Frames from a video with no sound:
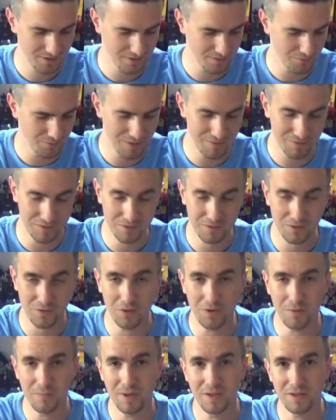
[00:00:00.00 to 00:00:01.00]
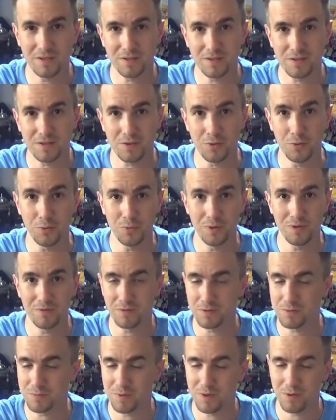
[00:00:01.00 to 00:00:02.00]
weather's gone a bit skew-whiff
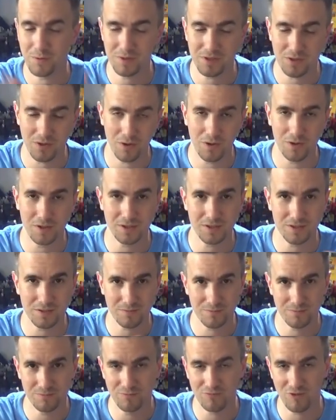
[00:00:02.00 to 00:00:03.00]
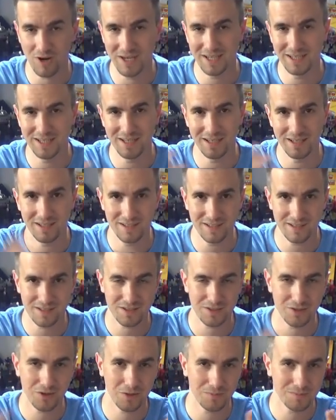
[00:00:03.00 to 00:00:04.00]
as well. It's hot, it's raining, it
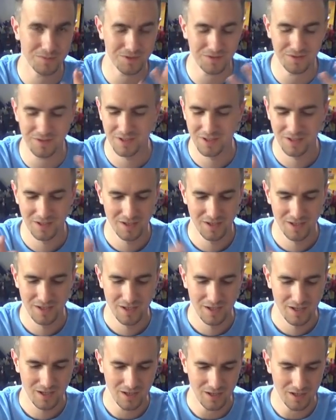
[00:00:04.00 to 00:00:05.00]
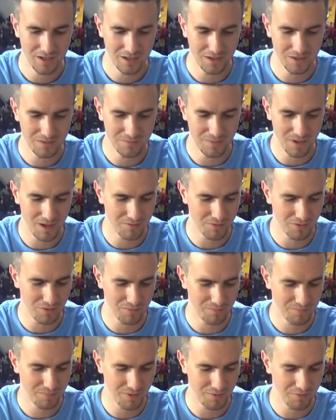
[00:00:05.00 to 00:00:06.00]
stopped, and I've
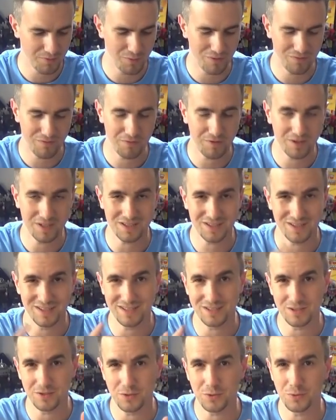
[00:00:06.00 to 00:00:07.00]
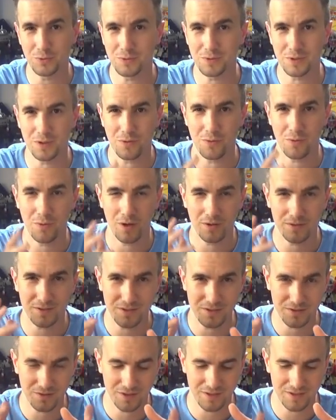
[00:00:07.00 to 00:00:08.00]
got a few other things I need to do, so I
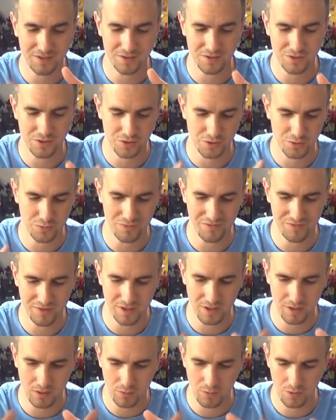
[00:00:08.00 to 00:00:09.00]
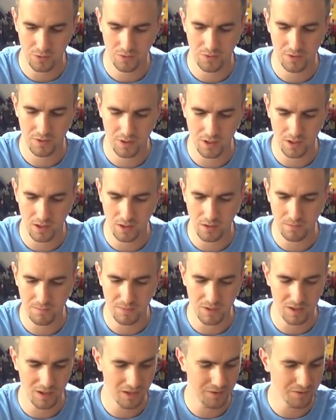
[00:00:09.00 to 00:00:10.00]
decided to just do a video on
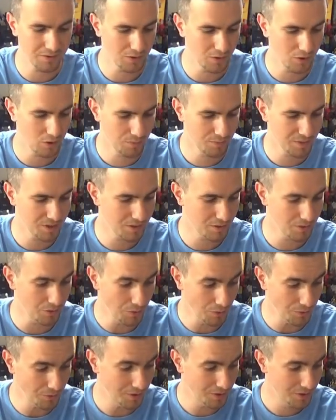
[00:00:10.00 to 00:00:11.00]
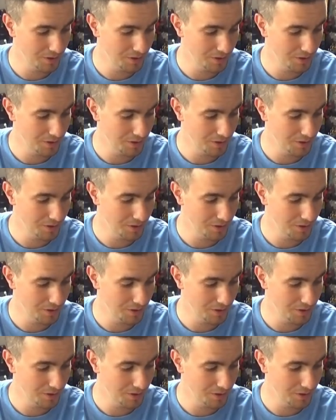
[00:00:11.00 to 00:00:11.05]
London Comic Con.